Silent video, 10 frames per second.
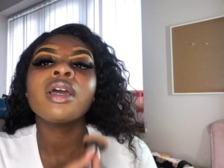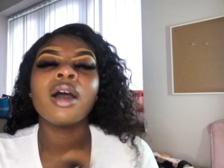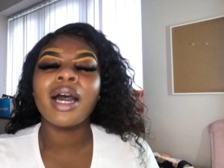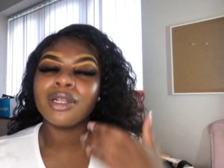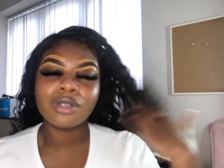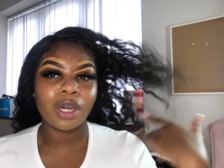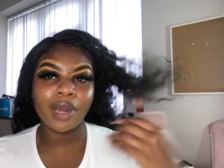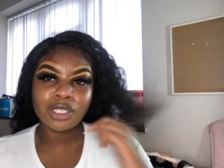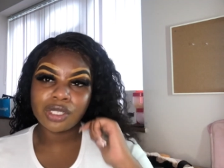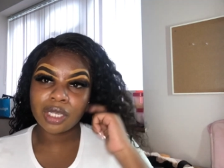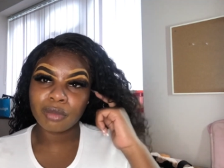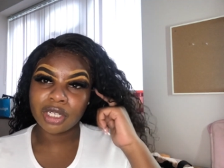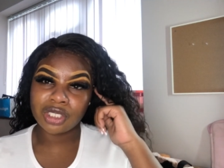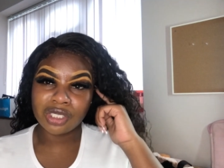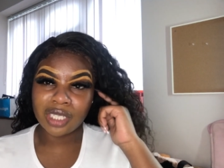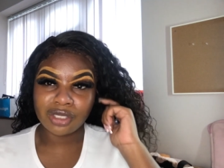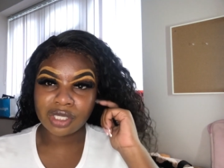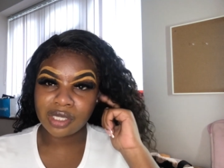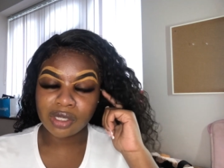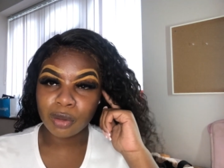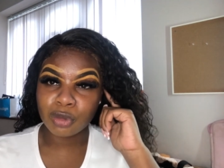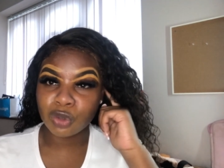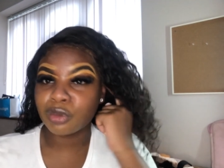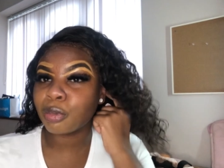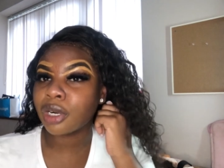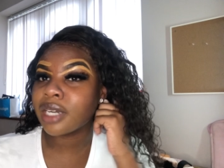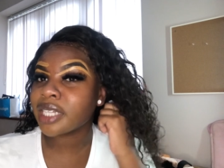I don't know. I just think brushes, they just absorb the product.